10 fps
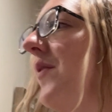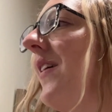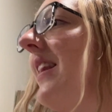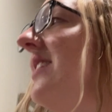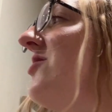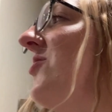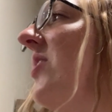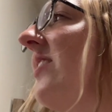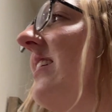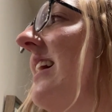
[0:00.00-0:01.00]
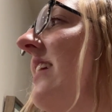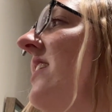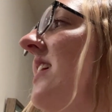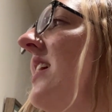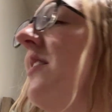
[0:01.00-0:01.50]
really struggling
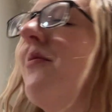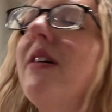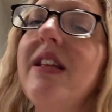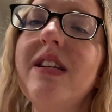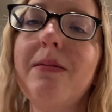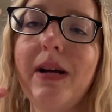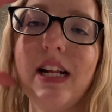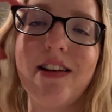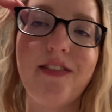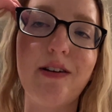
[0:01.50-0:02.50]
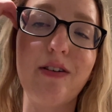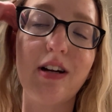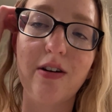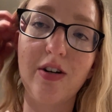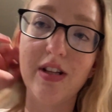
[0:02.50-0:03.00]
with debating if I want
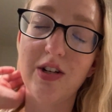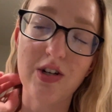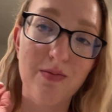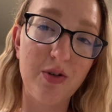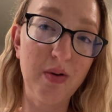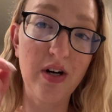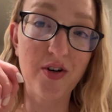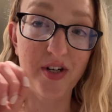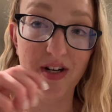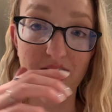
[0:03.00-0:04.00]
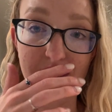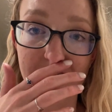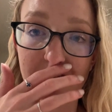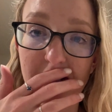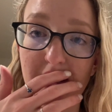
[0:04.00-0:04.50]
to go to the gym tomorrow or
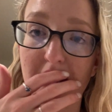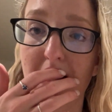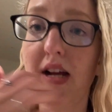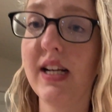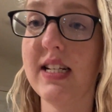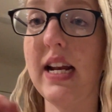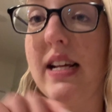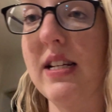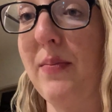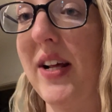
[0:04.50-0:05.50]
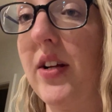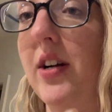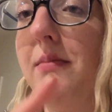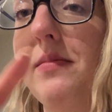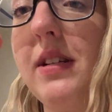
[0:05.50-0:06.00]
not because I need to set my
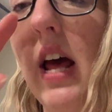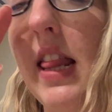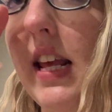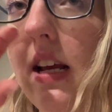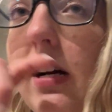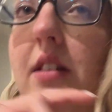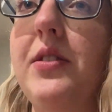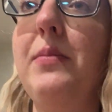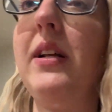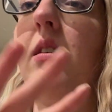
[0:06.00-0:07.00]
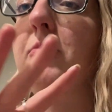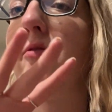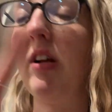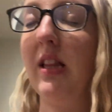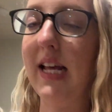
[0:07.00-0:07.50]
alarms. I think I'll set my alarms
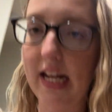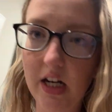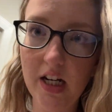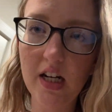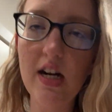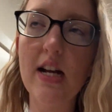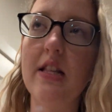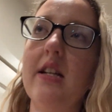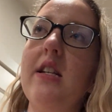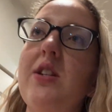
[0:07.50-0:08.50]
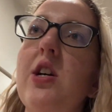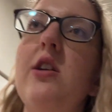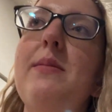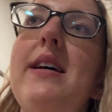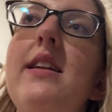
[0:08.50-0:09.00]
for later and then
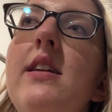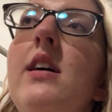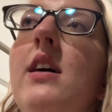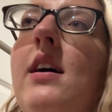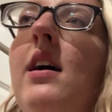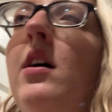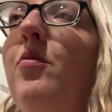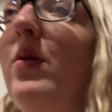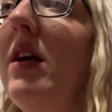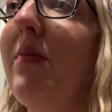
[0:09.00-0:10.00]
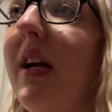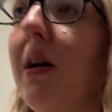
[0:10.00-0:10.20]
determine when I wake